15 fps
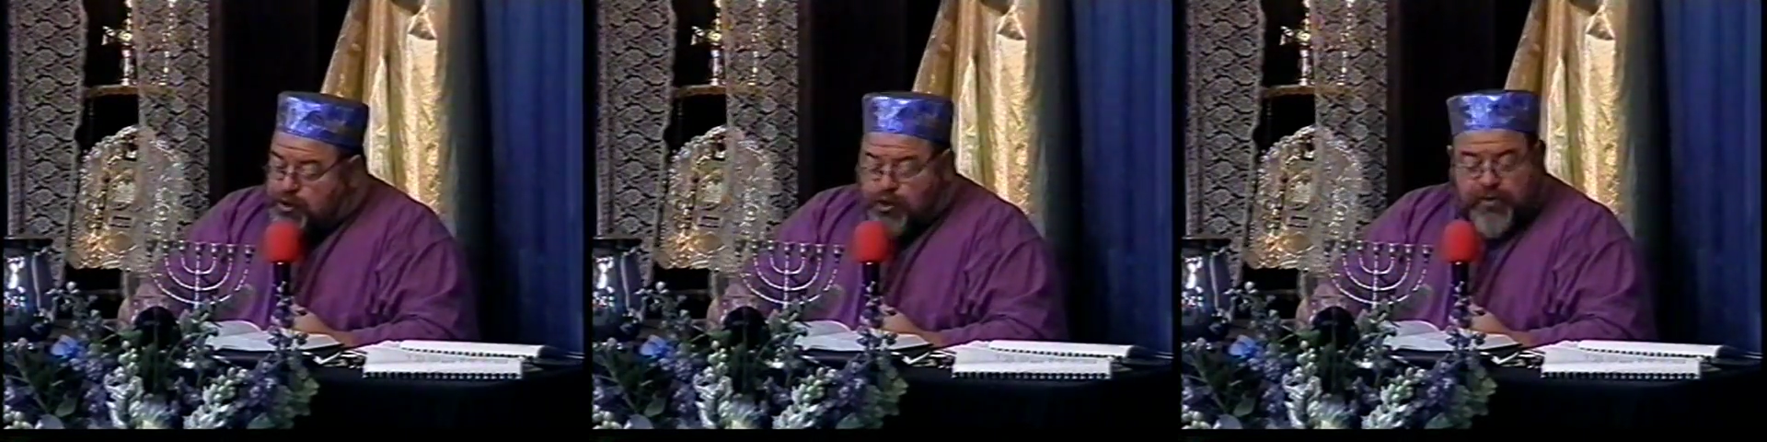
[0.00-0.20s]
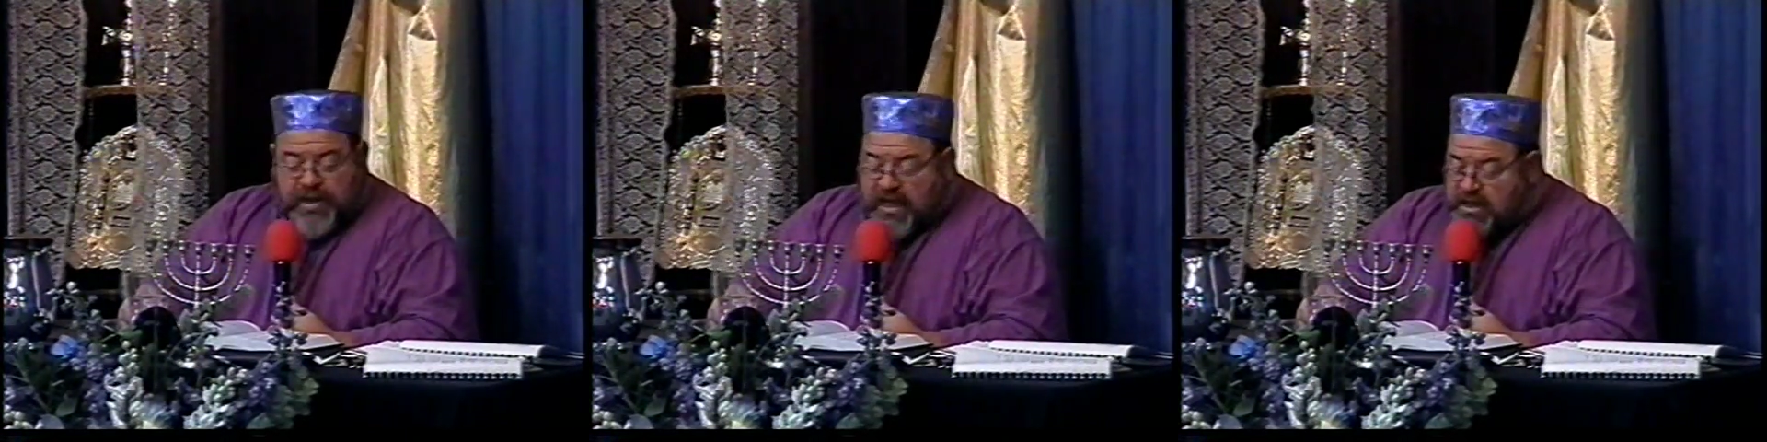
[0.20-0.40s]

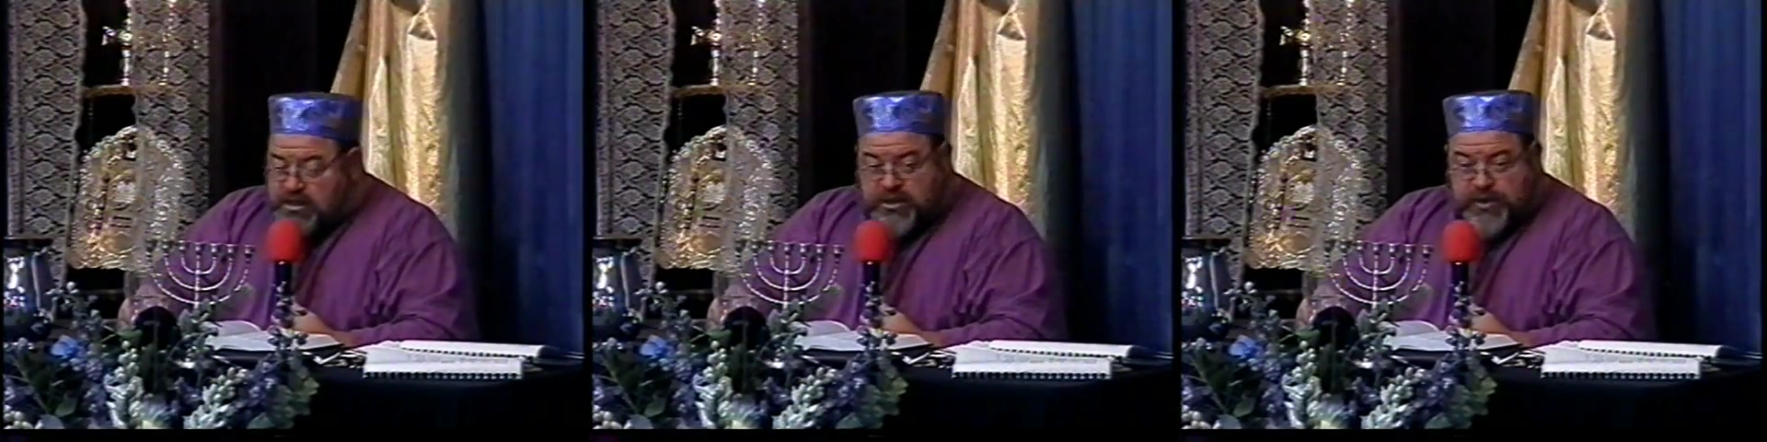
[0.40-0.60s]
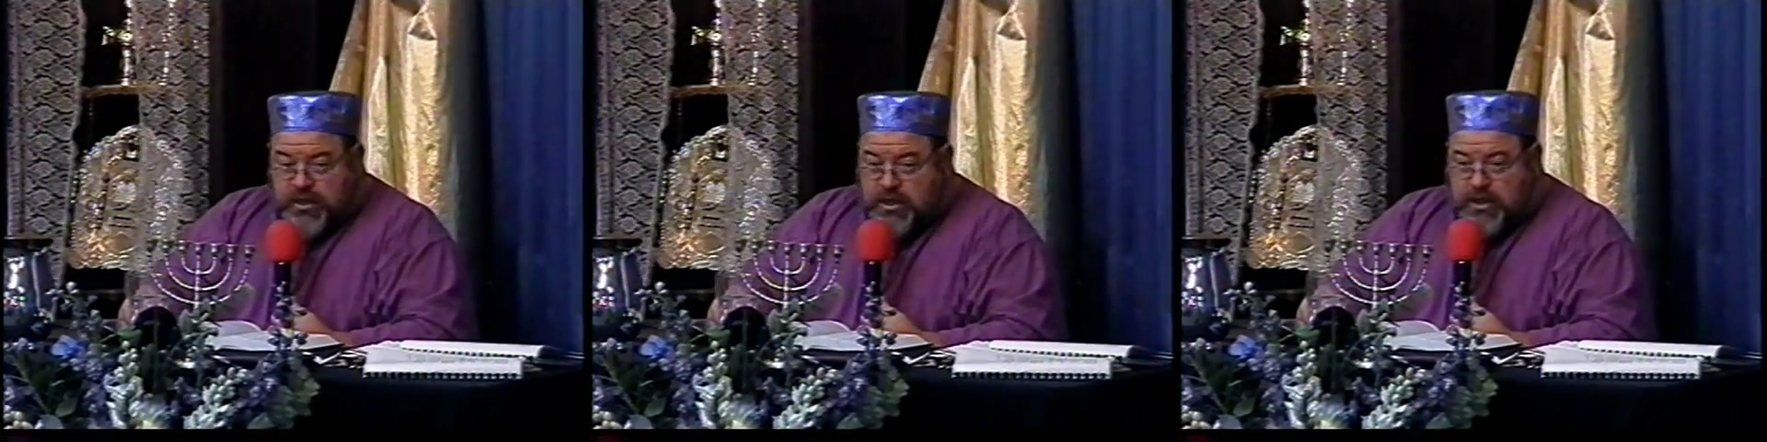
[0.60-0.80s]
to the
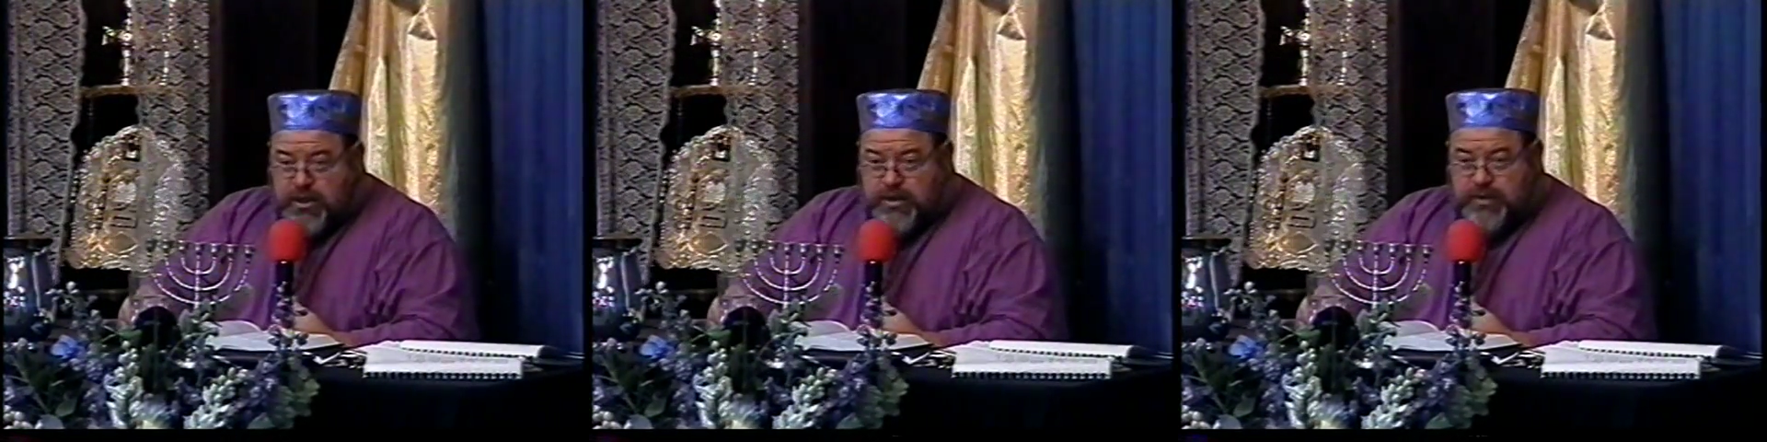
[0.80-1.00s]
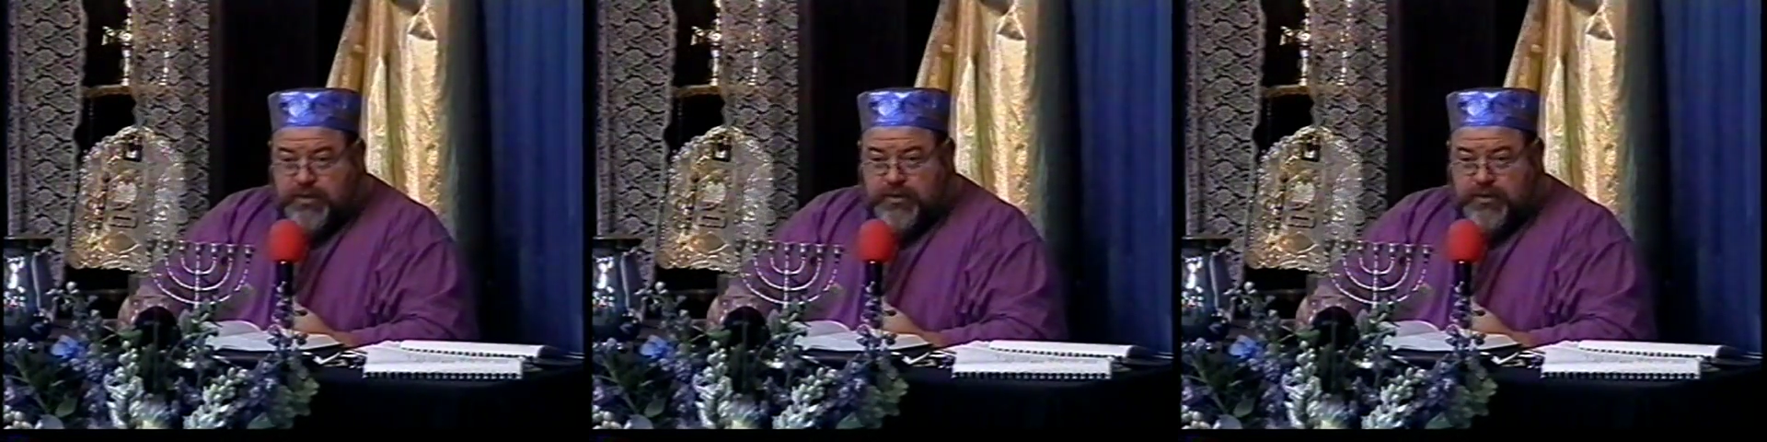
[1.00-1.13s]
ends of the earth.